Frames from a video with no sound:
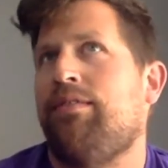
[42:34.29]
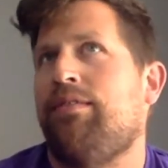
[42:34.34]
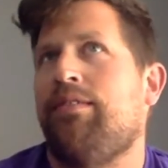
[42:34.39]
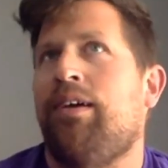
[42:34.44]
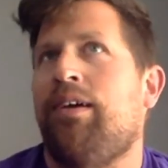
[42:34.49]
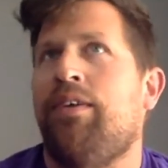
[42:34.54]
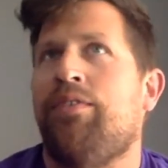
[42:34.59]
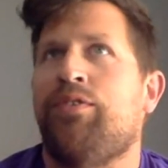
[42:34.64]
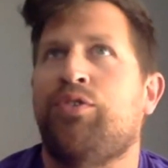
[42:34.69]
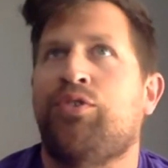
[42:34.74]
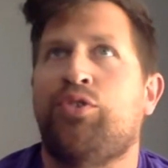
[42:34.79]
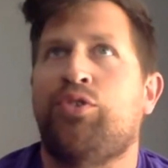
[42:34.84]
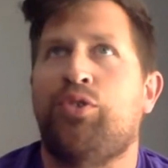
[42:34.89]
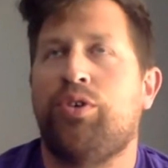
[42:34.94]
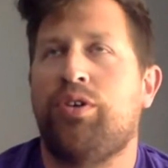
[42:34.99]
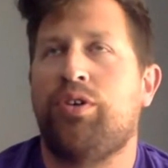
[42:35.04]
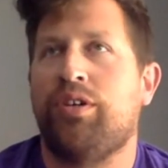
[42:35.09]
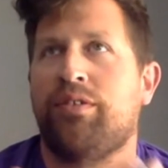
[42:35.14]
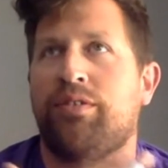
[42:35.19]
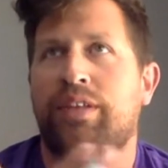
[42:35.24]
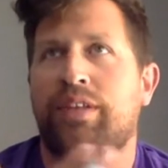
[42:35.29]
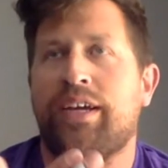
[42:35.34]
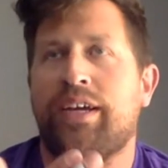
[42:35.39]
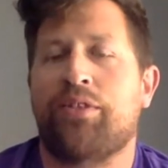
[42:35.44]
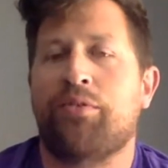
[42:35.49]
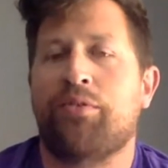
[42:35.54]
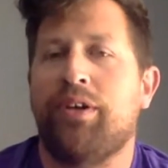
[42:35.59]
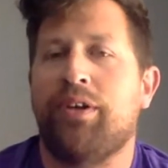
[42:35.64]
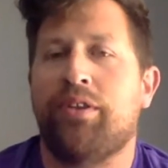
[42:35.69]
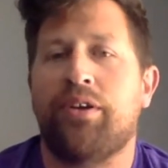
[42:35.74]
of school at like
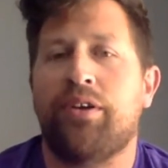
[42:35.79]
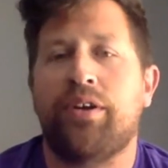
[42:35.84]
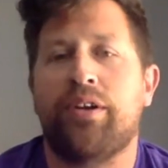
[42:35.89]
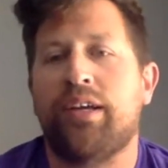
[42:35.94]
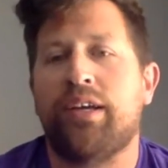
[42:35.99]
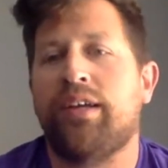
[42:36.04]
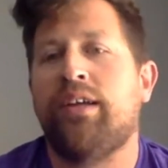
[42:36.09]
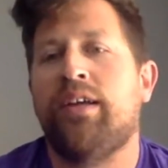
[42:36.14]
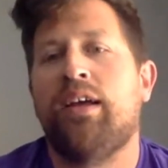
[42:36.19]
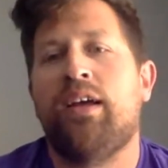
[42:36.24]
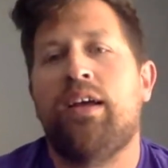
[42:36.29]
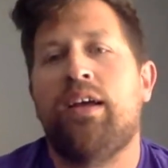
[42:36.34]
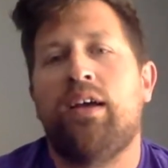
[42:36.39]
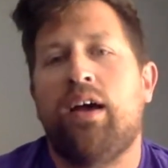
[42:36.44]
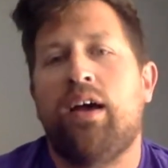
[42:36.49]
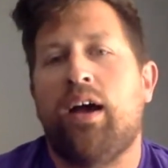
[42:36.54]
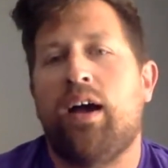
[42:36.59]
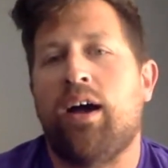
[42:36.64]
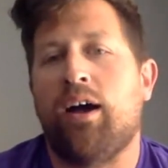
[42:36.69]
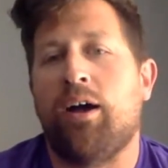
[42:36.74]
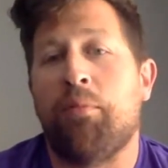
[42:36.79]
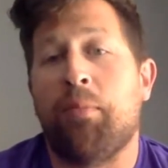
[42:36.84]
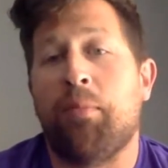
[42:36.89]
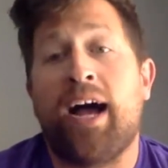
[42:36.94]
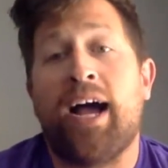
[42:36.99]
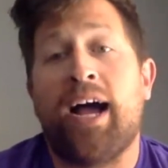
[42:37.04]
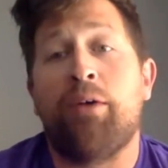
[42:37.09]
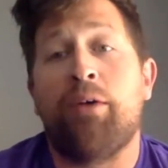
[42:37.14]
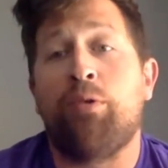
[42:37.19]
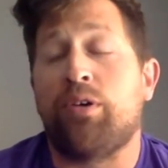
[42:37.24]
3:30.
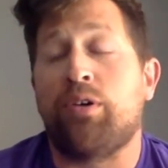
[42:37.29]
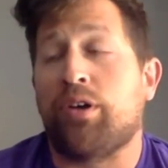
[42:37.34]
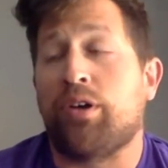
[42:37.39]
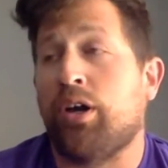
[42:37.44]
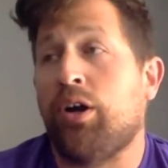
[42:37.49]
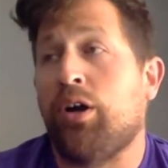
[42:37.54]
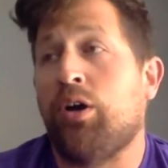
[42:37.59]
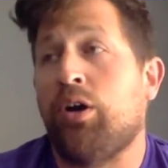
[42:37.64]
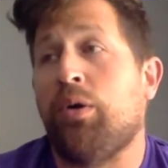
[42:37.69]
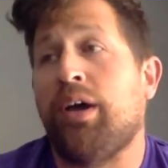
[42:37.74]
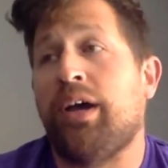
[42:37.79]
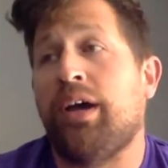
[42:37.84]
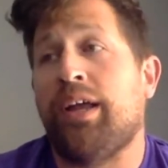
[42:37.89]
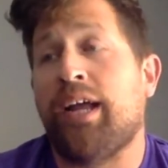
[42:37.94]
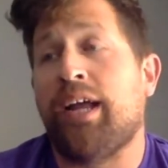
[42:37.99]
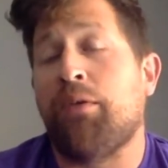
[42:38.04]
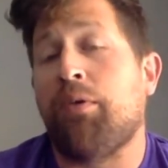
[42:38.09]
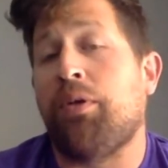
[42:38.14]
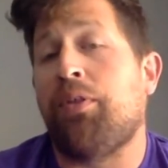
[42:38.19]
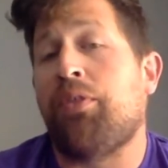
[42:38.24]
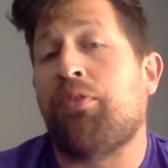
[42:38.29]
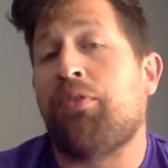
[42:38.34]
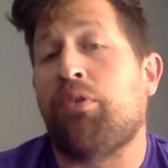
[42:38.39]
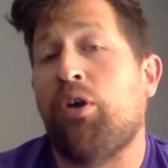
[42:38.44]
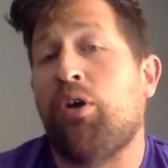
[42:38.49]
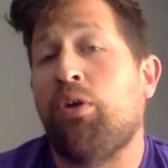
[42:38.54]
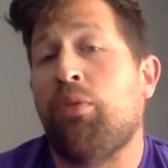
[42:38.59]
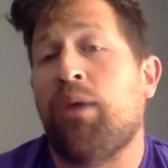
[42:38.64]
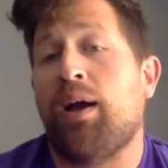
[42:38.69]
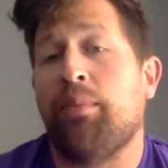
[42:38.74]
I will go and I will
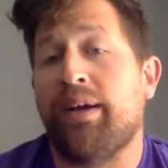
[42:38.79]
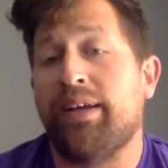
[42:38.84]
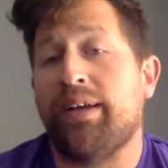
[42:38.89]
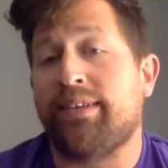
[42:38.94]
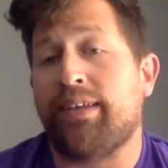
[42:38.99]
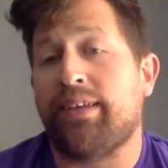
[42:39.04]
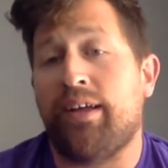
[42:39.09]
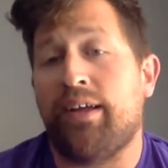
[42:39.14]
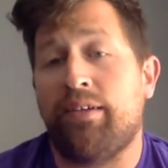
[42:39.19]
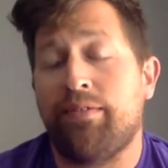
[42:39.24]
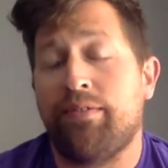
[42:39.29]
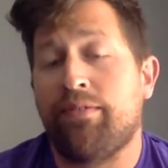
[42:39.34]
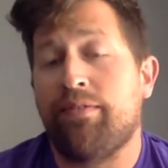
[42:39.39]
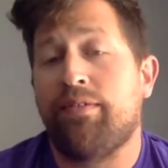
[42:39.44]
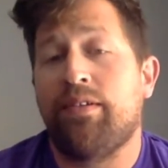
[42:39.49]
throw by myself.